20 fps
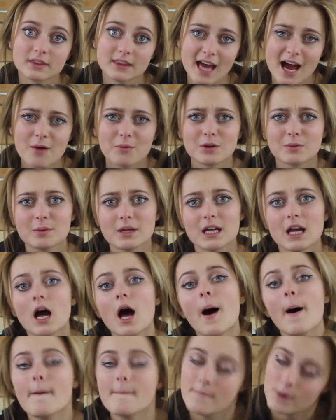That would be
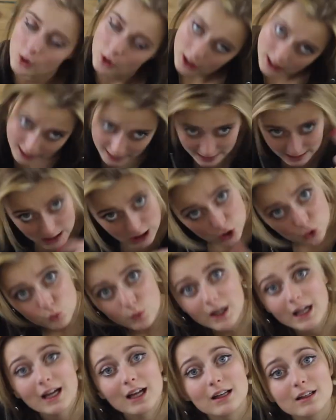pretty
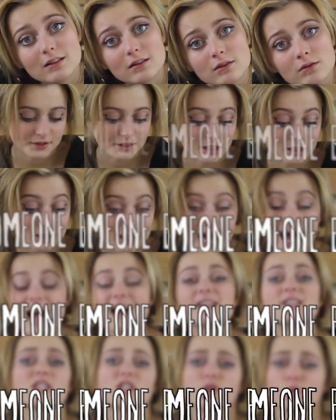sweet. The
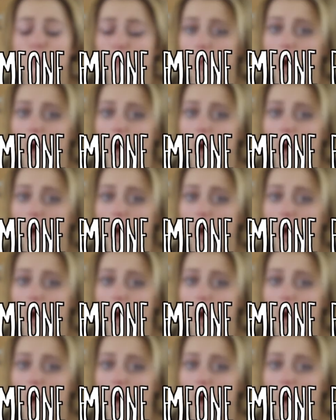last